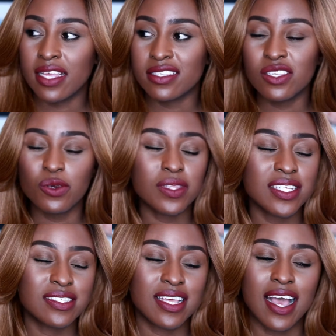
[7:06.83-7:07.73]
I see all
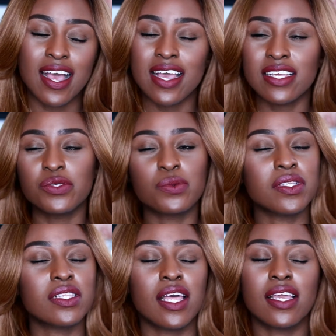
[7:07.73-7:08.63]
these guys
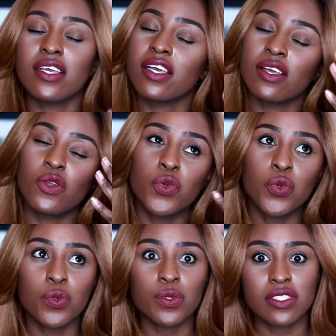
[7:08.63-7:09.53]
with like
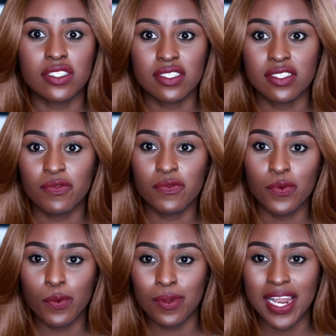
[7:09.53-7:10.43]
gorgeous
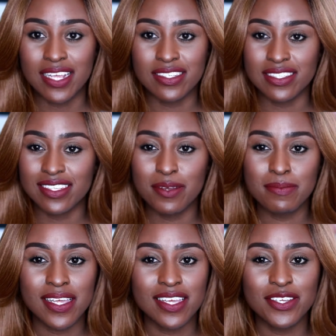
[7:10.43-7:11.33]
full lashes and
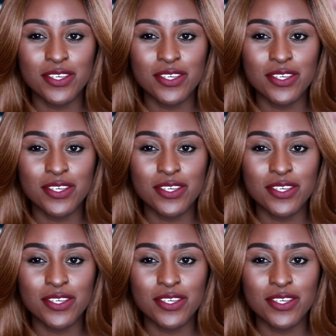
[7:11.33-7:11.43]
I'm like